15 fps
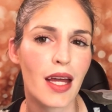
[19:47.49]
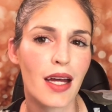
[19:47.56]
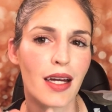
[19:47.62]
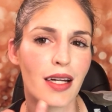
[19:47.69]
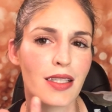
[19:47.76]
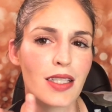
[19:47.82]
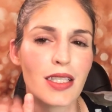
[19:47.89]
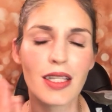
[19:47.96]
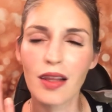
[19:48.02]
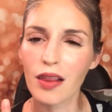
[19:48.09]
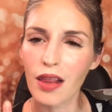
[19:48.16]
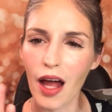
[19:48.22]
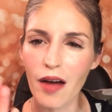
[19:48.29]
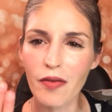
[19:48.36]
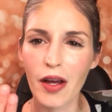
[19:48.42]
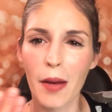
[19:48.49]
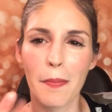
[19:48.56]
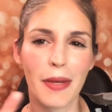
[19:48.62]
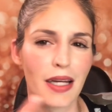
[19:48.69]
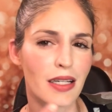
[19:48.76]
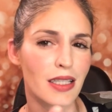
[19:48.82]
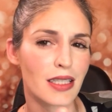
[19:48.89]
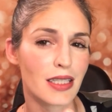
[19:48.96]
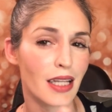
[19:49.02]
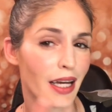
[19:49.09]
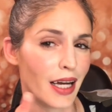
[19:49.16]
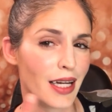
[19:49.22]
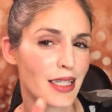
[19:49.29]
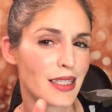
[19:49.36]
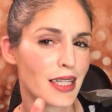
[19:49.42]
And I just love it because
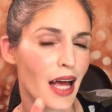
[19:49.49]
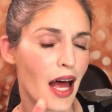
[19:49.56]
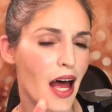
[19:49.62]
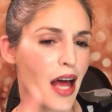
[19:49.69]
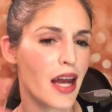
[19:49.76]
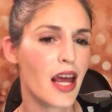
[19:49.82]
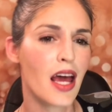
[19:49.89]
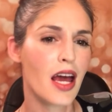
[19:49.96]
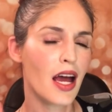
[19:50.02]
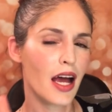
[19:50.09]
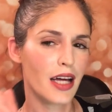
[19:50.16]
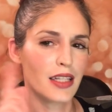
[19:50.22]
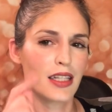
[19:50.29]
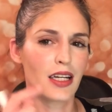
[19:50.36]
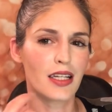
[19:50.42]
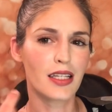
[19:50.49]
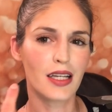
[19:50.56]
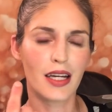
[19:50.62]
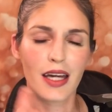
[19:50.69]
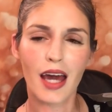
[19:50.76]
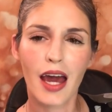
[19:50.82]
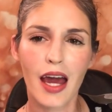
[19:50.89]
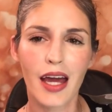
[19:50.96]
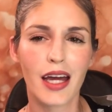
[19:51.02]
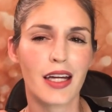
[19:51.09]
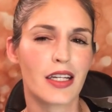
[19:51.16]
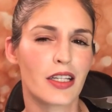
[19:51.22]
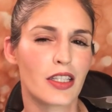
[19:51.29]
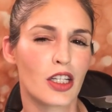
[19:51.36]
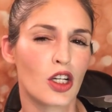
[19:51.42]
like I said, it doesn't cake,
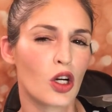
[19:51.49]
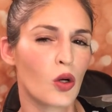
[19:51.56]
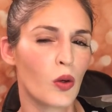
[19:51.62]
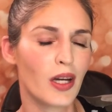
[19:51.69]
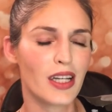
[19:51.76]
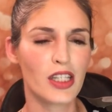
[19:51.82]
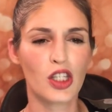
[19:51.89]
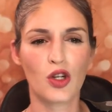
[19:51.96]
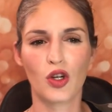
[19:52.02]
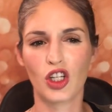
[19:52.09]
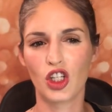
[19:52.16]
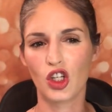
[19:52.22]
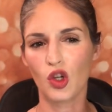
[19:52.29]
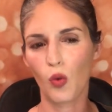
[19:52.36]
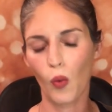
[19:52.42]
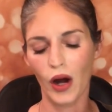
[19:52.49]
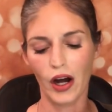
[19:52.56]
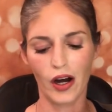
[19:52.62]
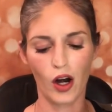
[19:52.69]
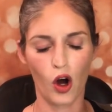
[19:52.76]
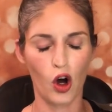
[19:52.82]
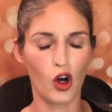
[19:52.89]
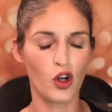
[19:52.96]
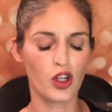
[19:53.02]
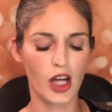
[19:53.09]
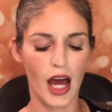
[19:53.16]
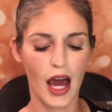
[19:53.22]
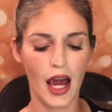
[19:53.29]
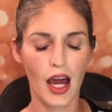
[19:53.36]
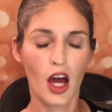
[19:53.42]
it doesn't crease. You can just wear it all
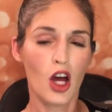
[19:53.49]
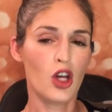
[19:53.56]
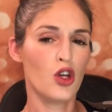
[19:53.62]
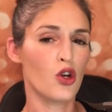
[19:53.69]
day.